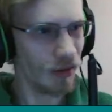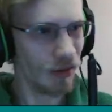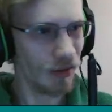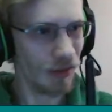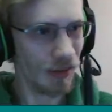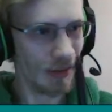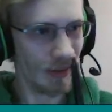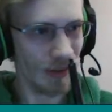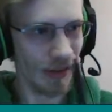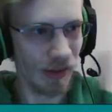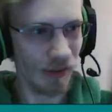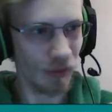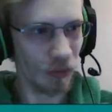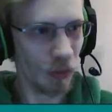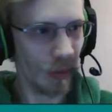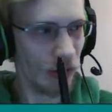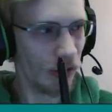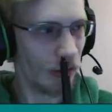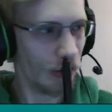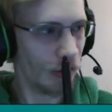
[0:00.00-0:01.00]
At least that
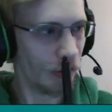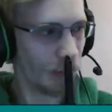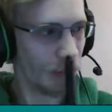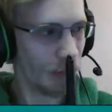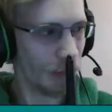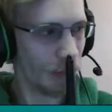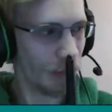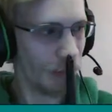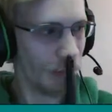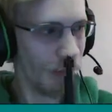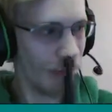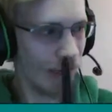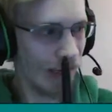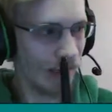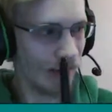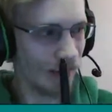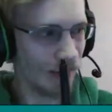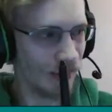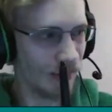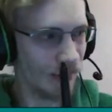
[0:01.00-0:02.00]
one little bit that I
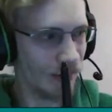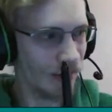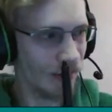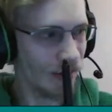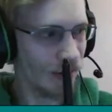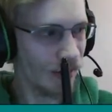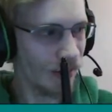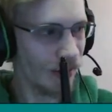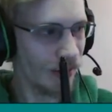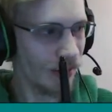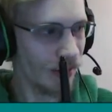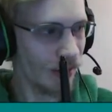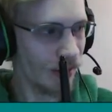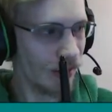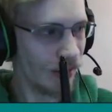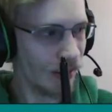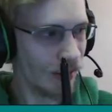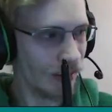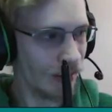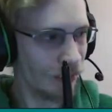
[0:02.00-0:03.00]
added.
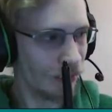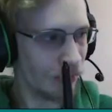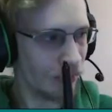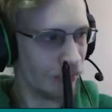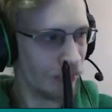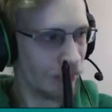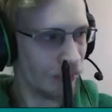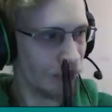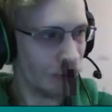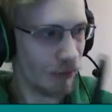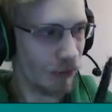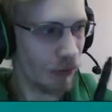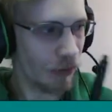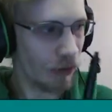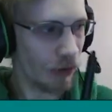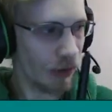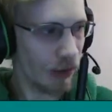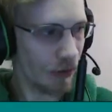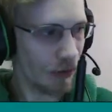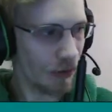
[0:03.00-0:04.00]
Yeah, for
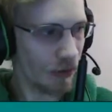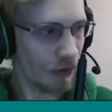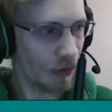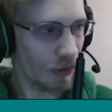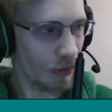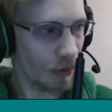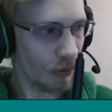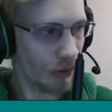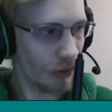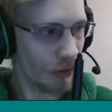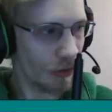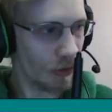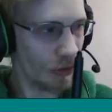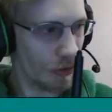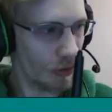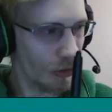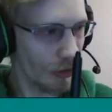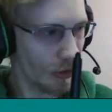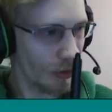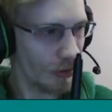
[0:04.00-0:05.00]
Josh
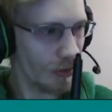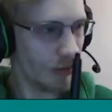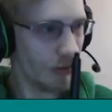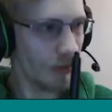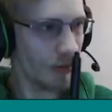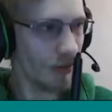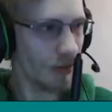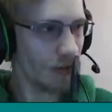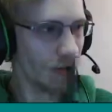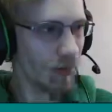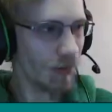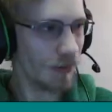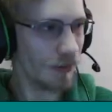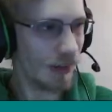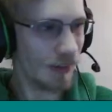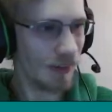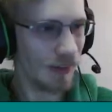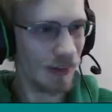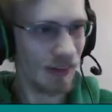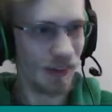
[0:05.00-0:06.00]
Scorcher.
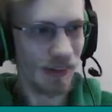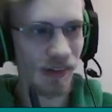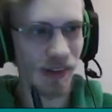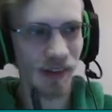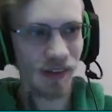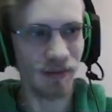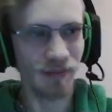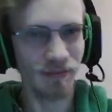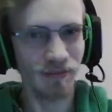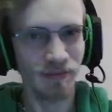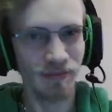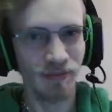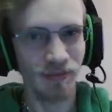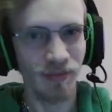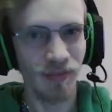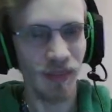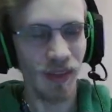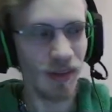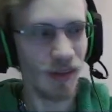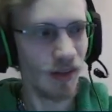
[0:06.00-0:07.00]
That's how you say it.
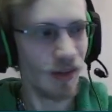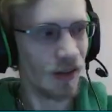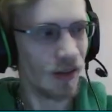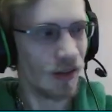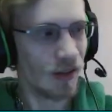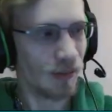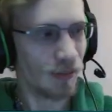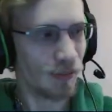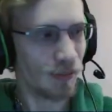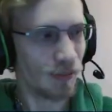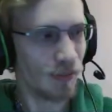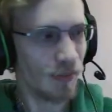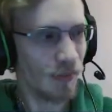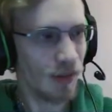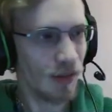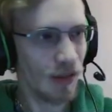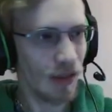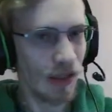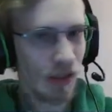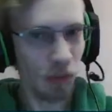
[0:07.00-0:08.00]
I'm
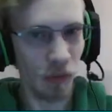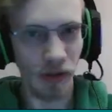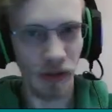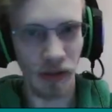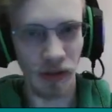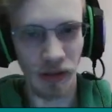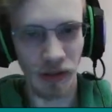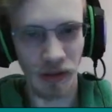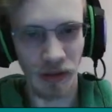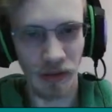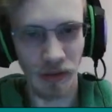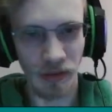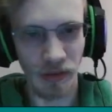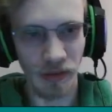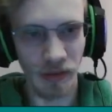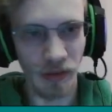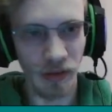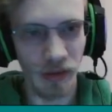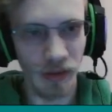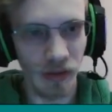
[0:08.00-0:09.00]
working
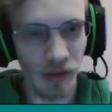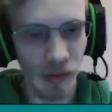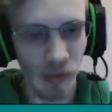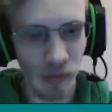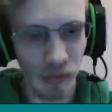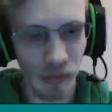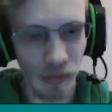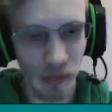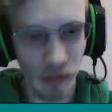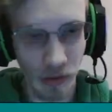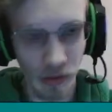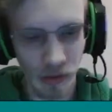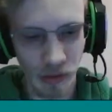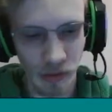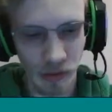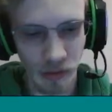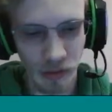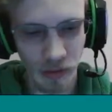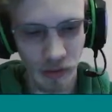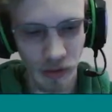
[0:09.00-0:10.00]
on a
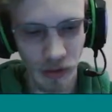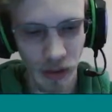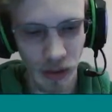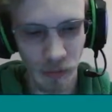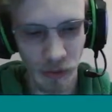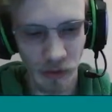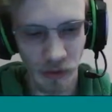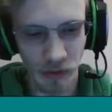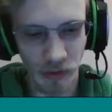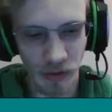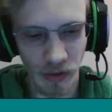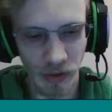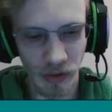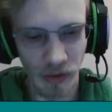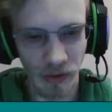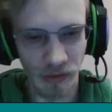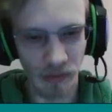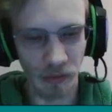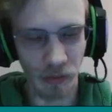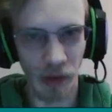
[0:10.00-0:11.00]
bigger animation
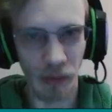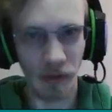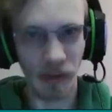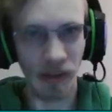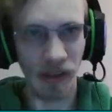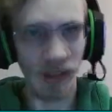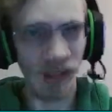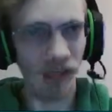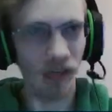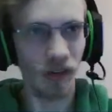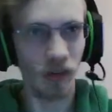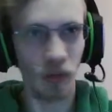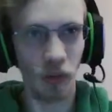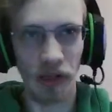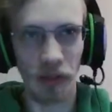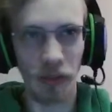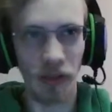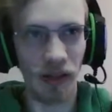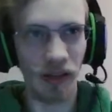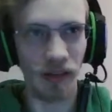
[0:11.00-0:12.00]
thing that's probably like
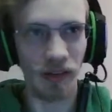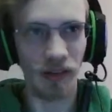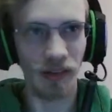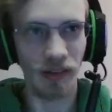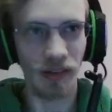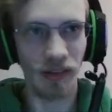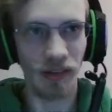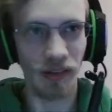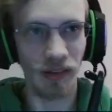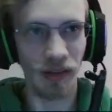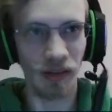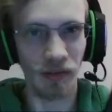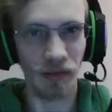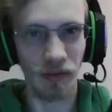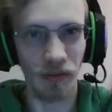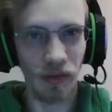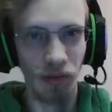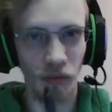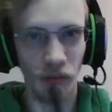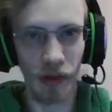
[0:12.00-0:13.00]
20 minutes
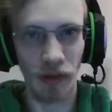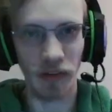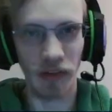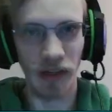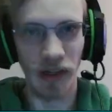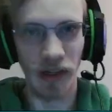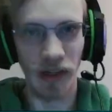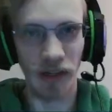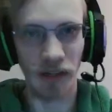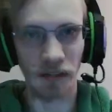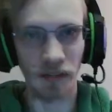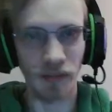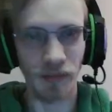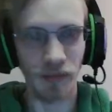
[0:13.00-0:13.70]
in runtime.